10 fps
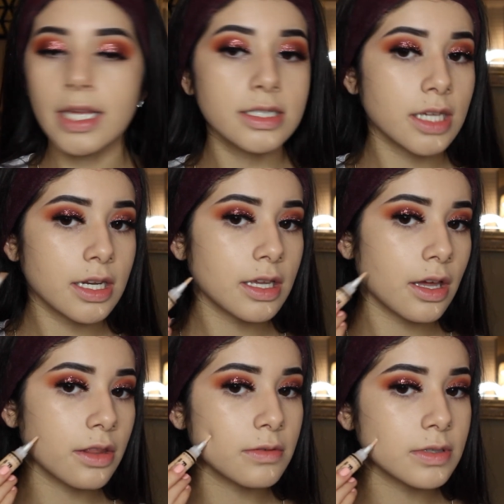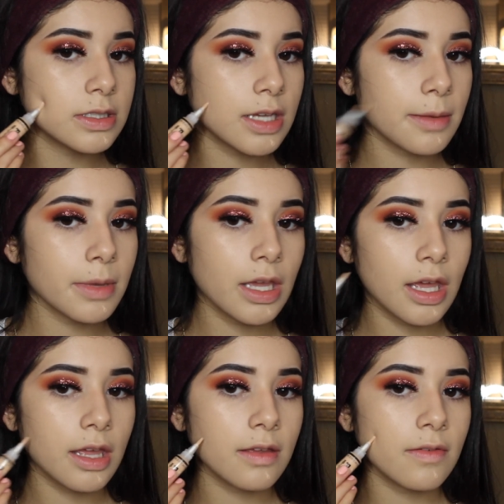and any other ones I may
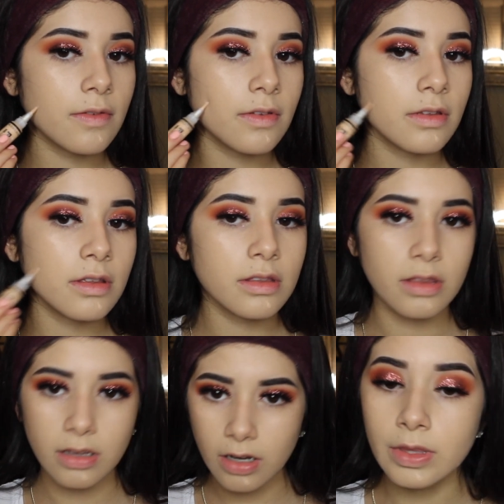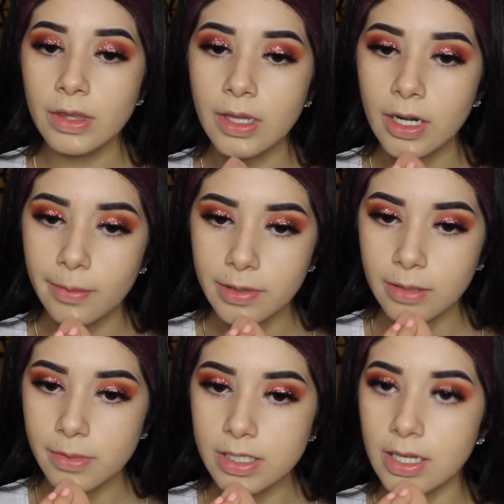have. Then I'm just
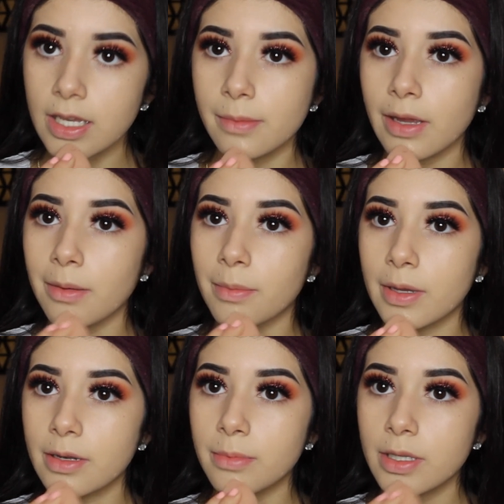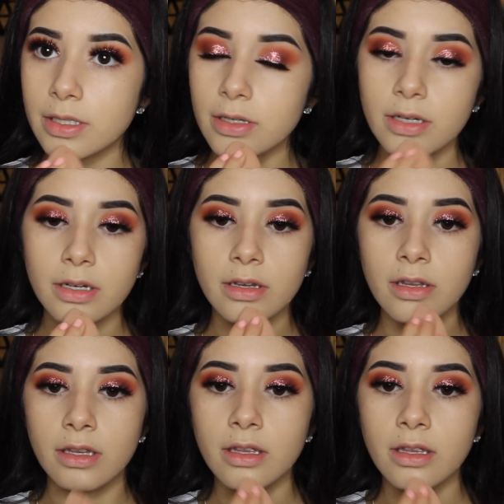going to be taking my beauty blender.